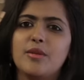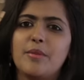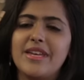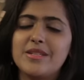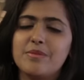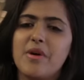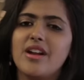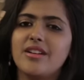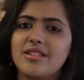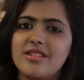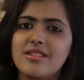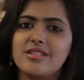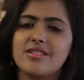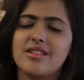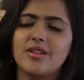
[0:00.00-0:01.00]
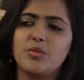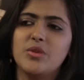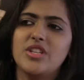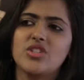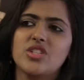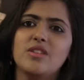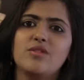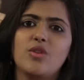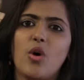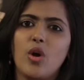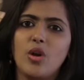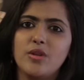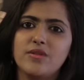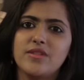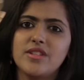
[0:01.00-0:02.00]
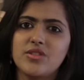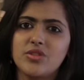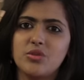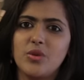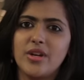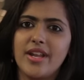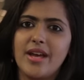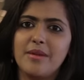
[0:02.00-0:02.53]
The best part is that we achieved all of this through an